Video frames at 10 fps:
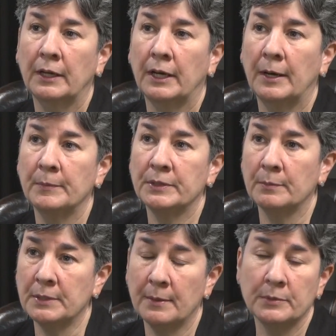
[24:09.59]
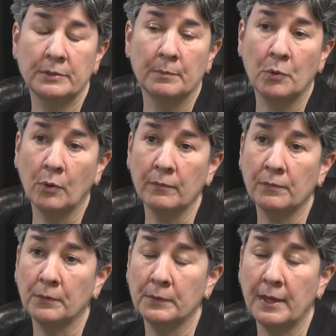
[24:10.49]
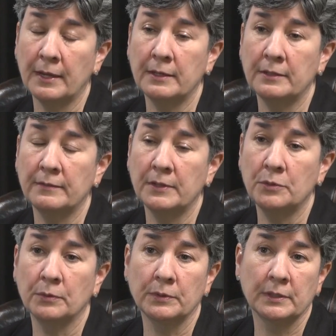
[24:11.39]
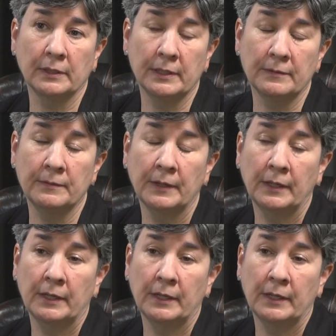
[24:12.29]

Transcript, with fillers: um, sometimes support for that individual to live